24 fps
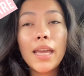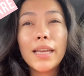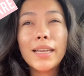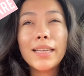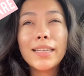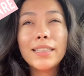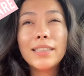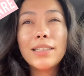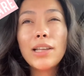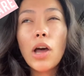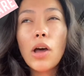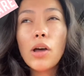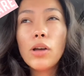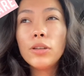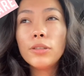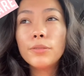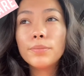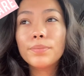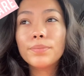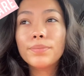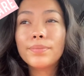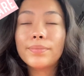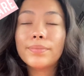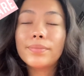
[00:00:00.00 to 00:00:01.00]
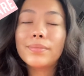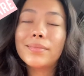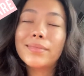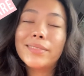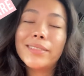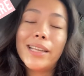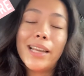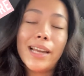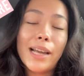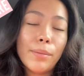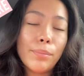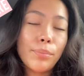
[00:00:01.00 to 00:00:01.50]
It's called,
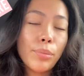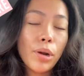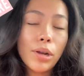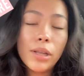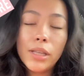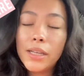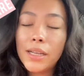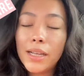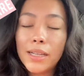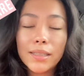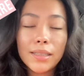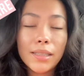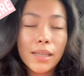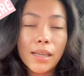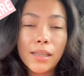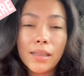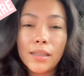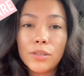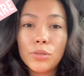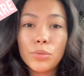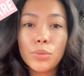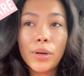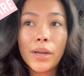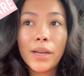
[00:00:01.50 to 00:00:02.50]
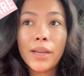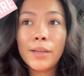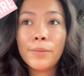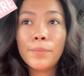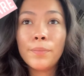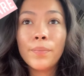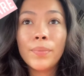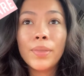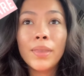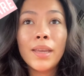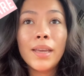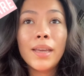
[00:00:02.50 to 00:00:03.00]
I'm probably not saying this right,
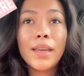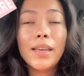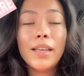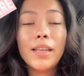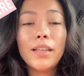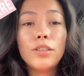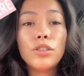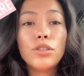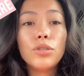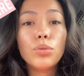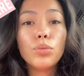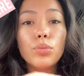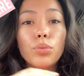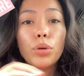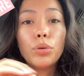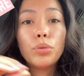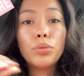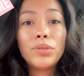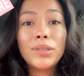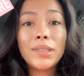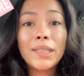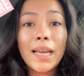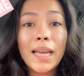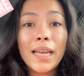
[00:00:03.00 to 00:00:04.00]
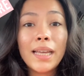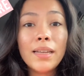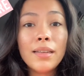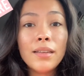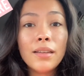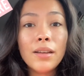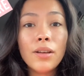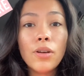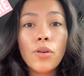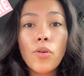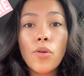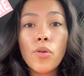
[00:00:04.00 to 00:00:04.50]
it's
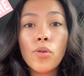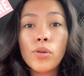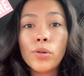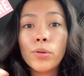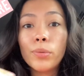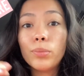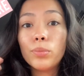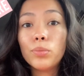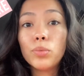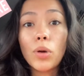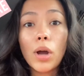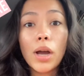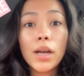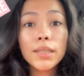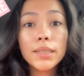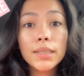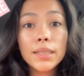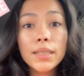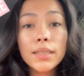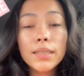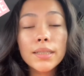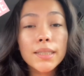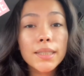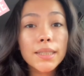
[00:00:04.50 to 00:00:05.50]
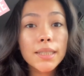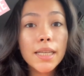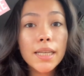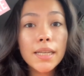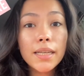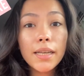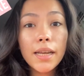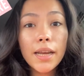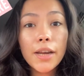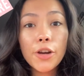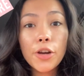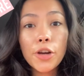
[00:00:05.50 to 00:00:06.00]
Rosen or Rosen
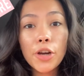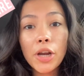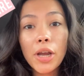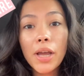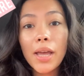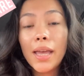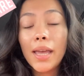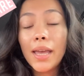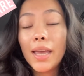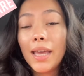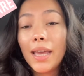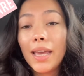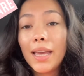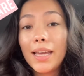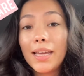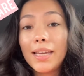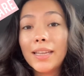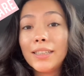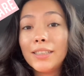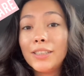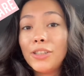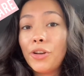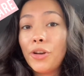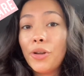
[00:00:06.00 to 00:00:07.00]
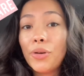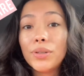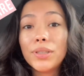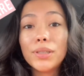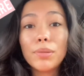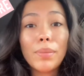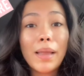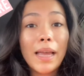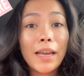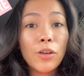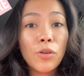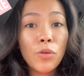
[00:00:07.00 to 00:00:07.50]
Skincare, and you know, it's
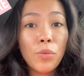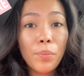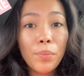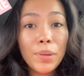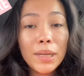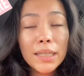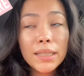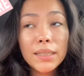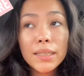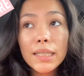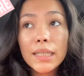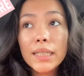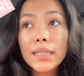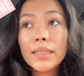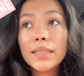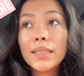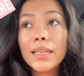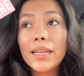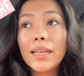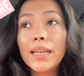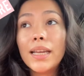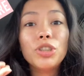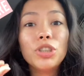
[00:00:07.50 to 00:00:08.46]
a Black-owned business.